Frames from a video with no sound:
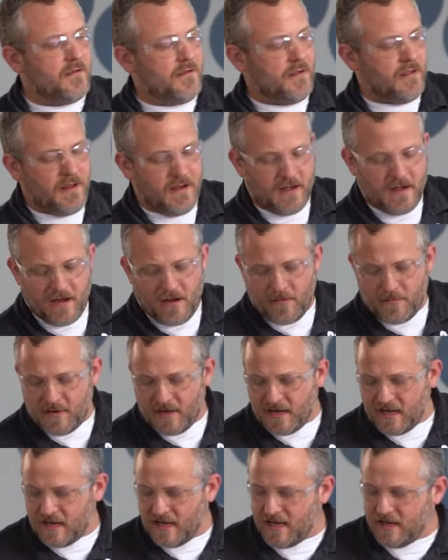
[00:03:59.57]
And now I'm going
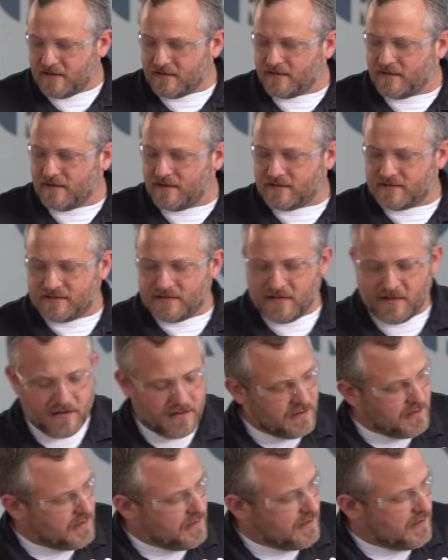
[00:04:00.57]
to heat this,
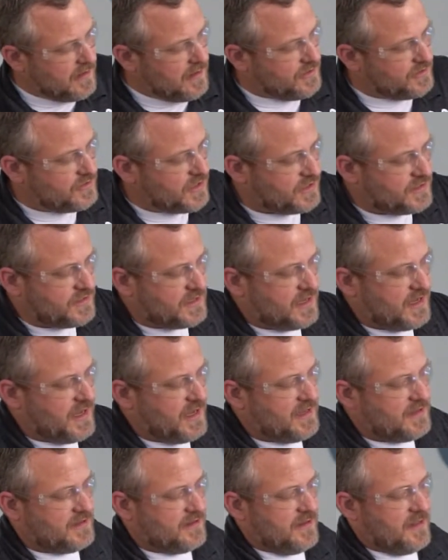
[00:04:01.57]
just
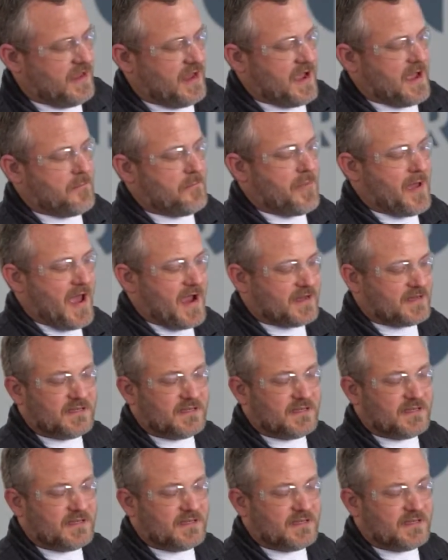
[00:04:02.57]
the back